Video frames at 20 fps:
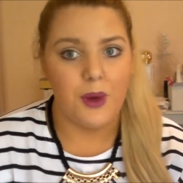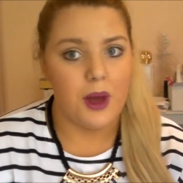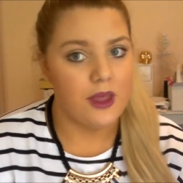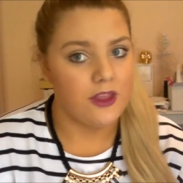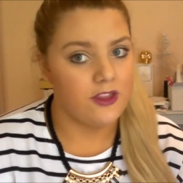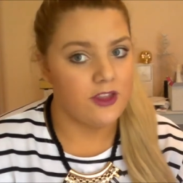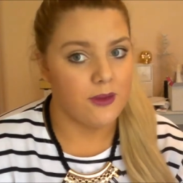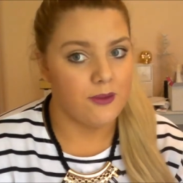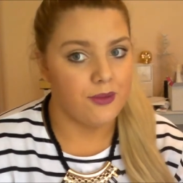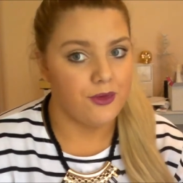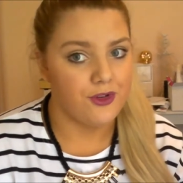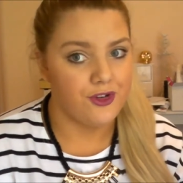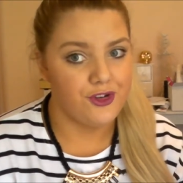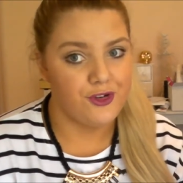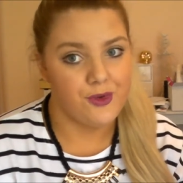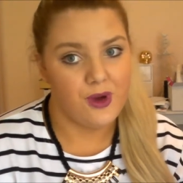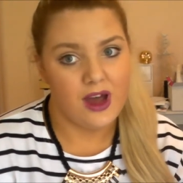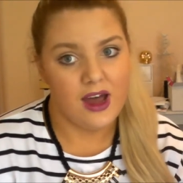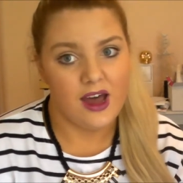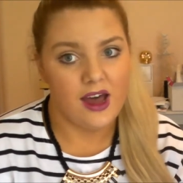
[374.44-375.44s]
some
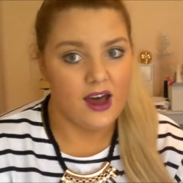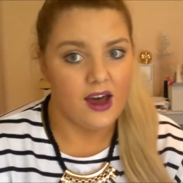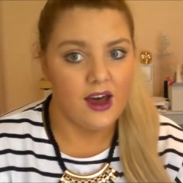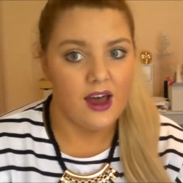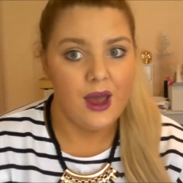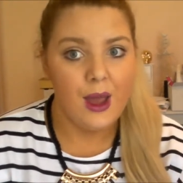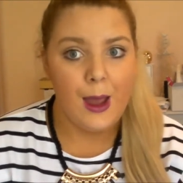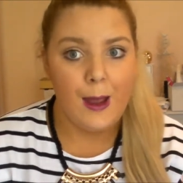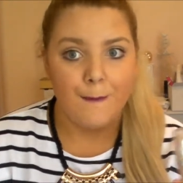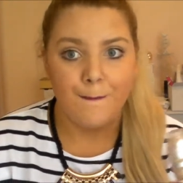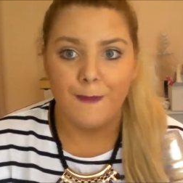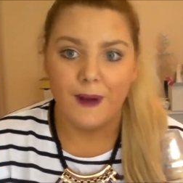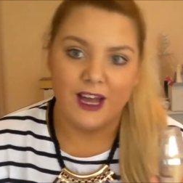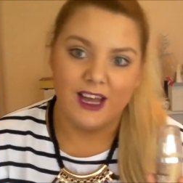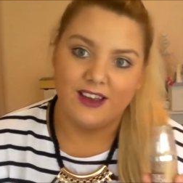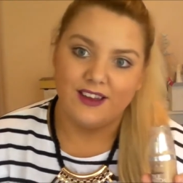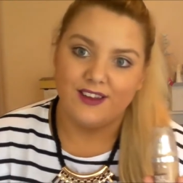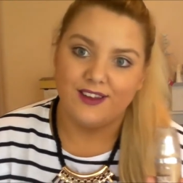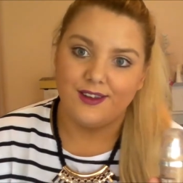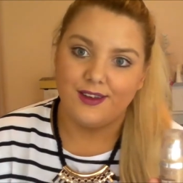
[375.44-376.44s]
Bourjois,
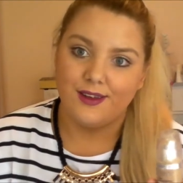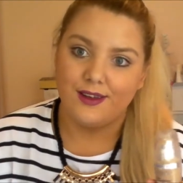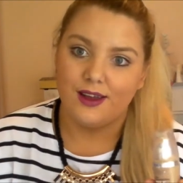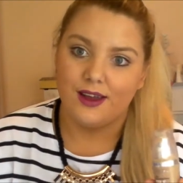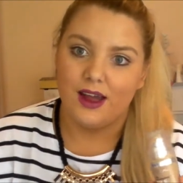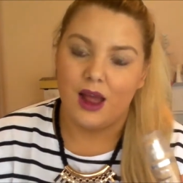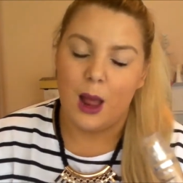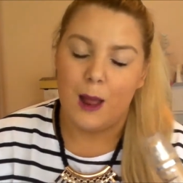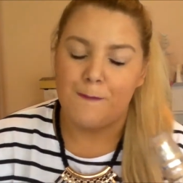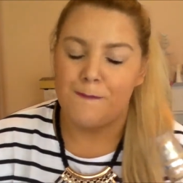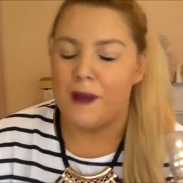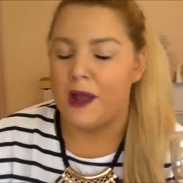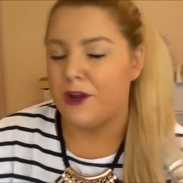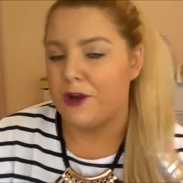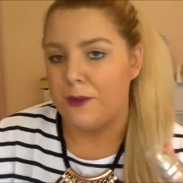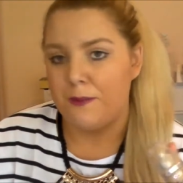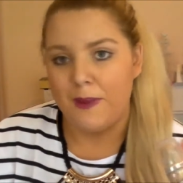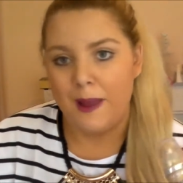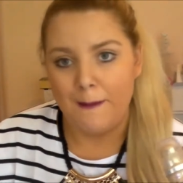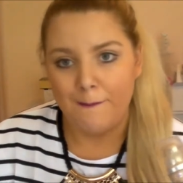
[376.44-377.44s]
but I
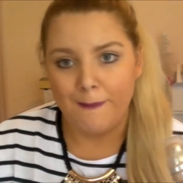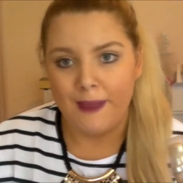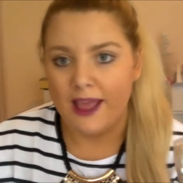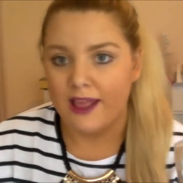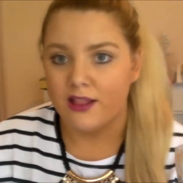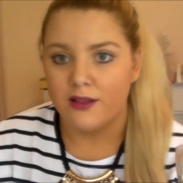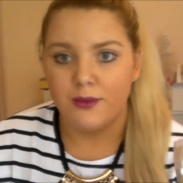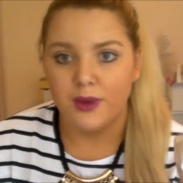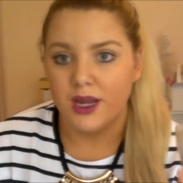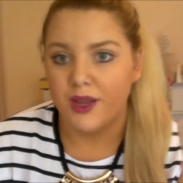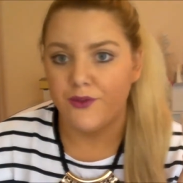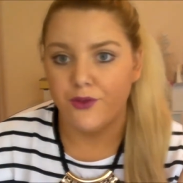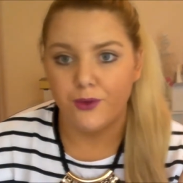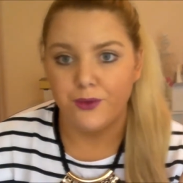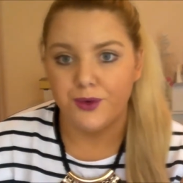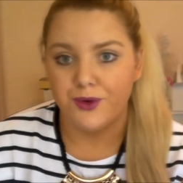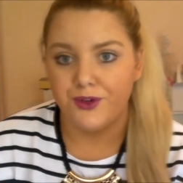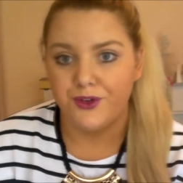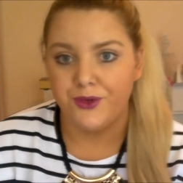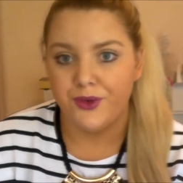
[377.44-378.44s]
don't mind paying the money for
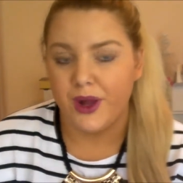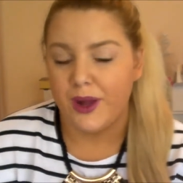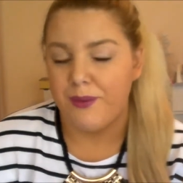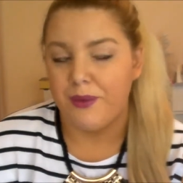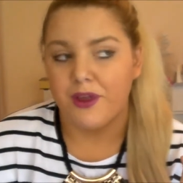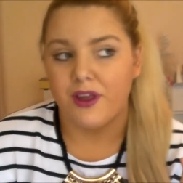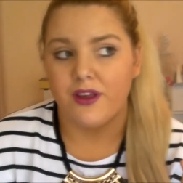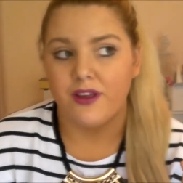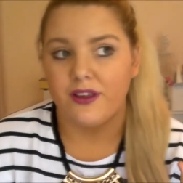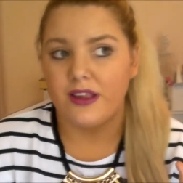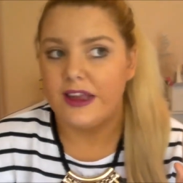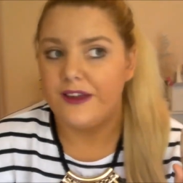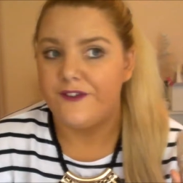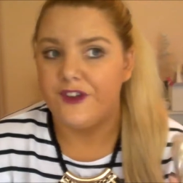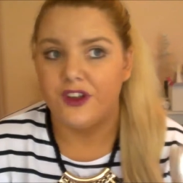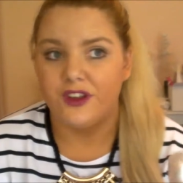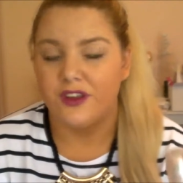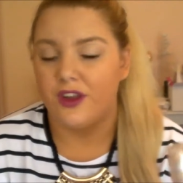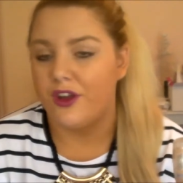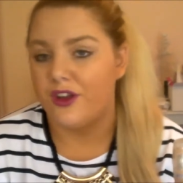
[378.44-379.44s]
Bourjois because I've
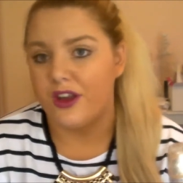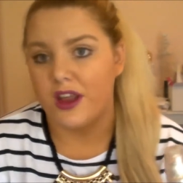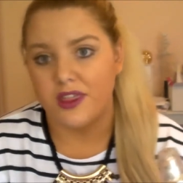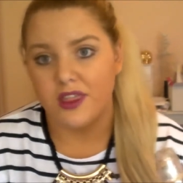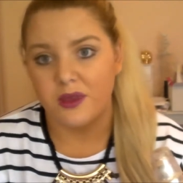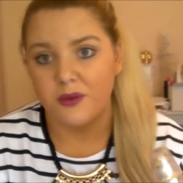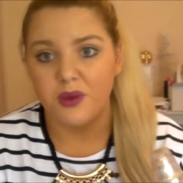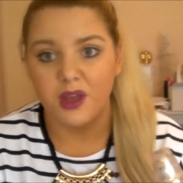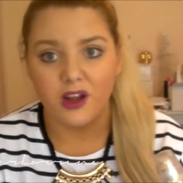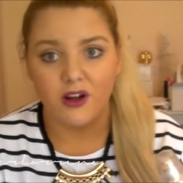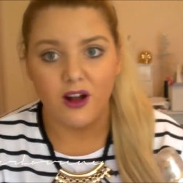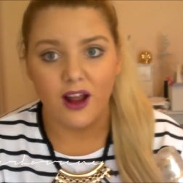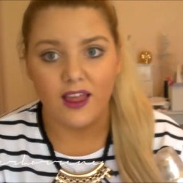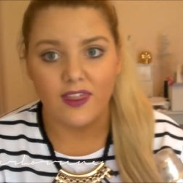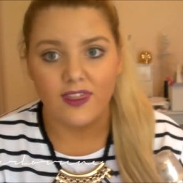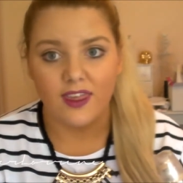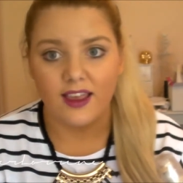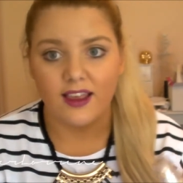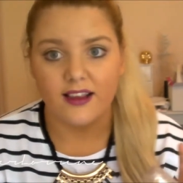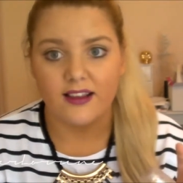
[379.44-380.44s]
just heard nothing but
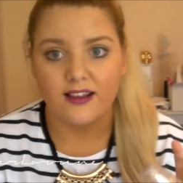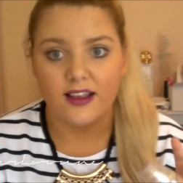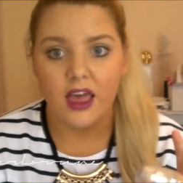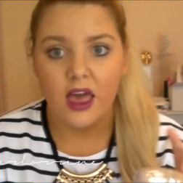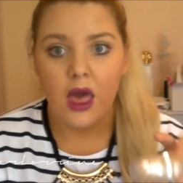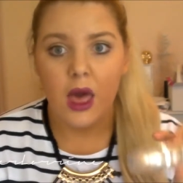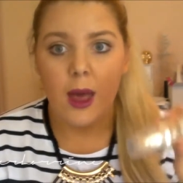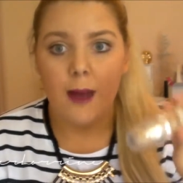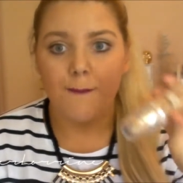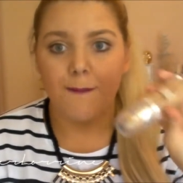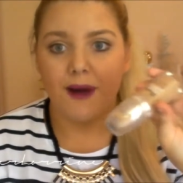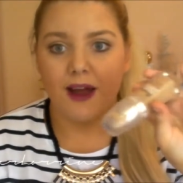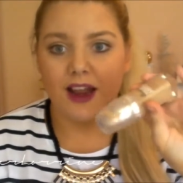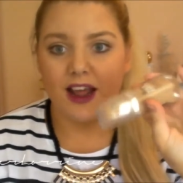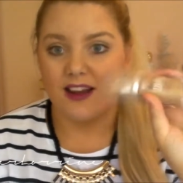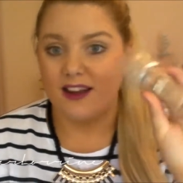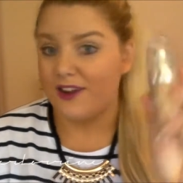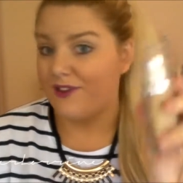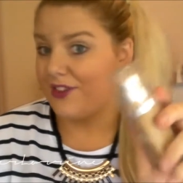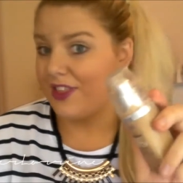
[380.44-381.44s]
great things. But
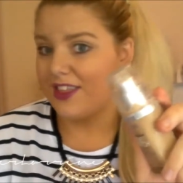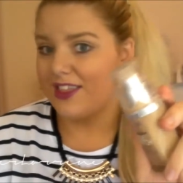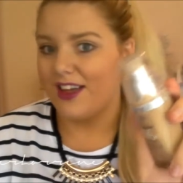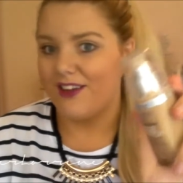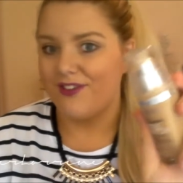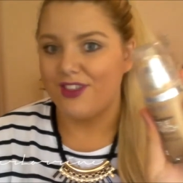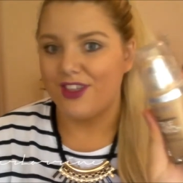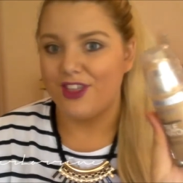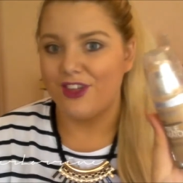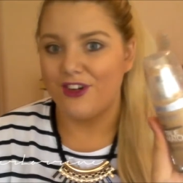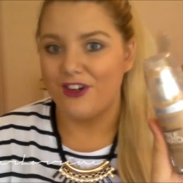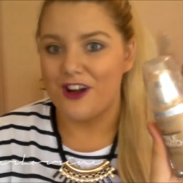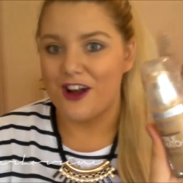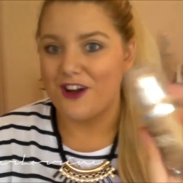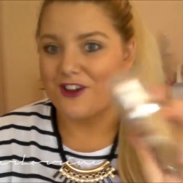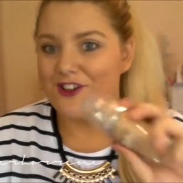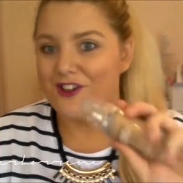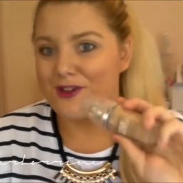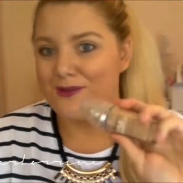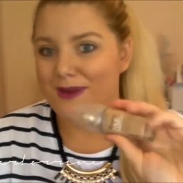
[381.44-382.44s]
I definitely love the
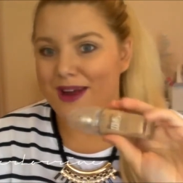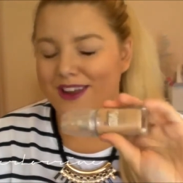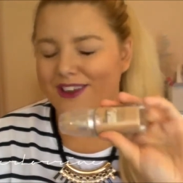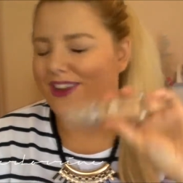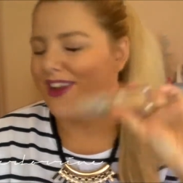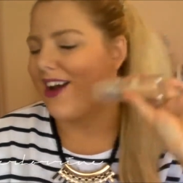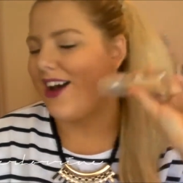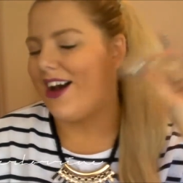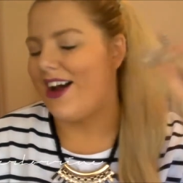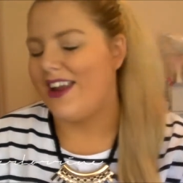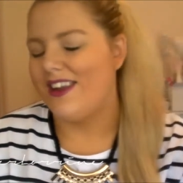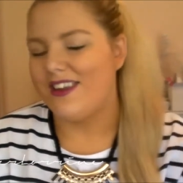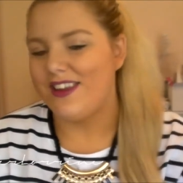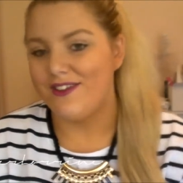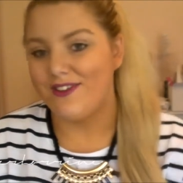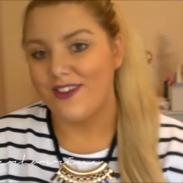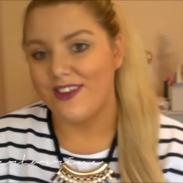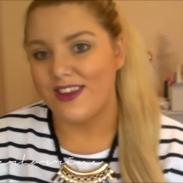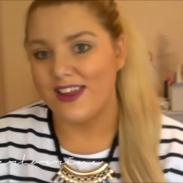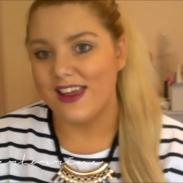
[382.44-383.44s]
L'Oreal True Match. I
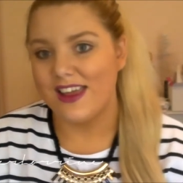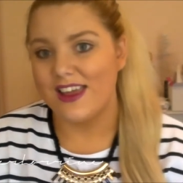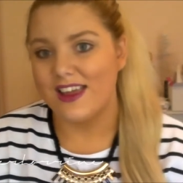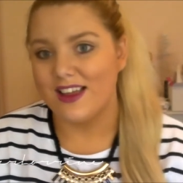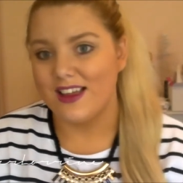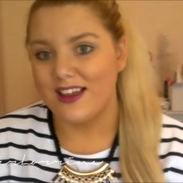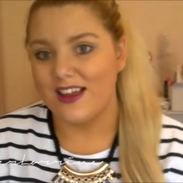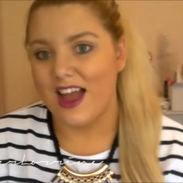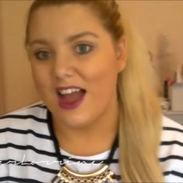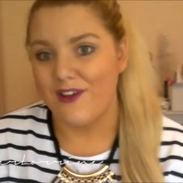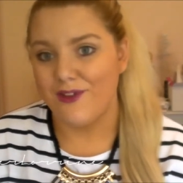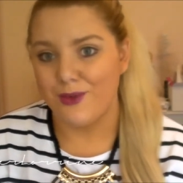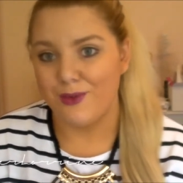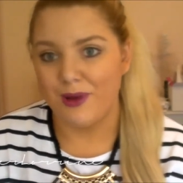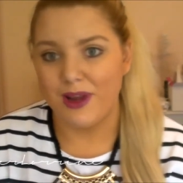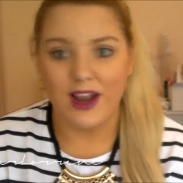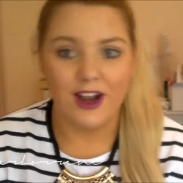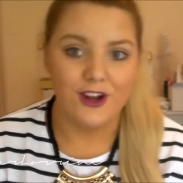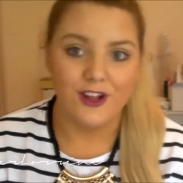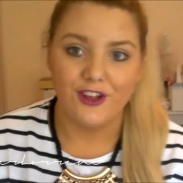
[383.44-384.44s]
definitely haven't
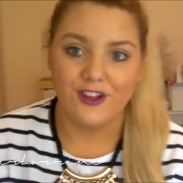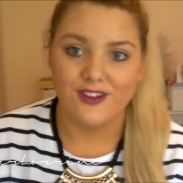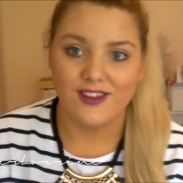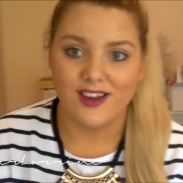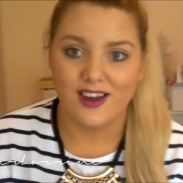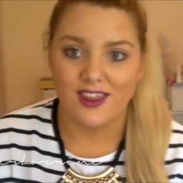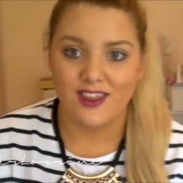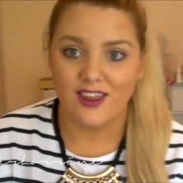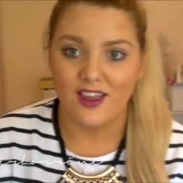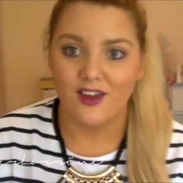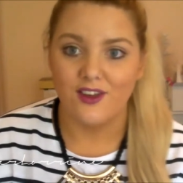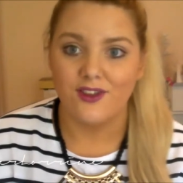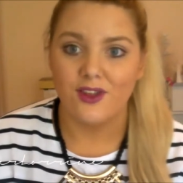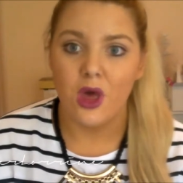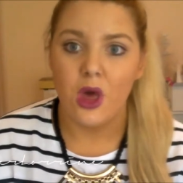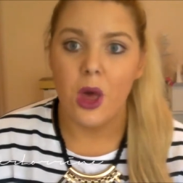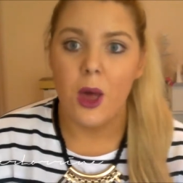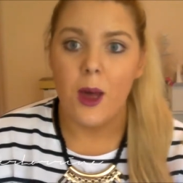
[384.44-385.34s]
been able to use anything else.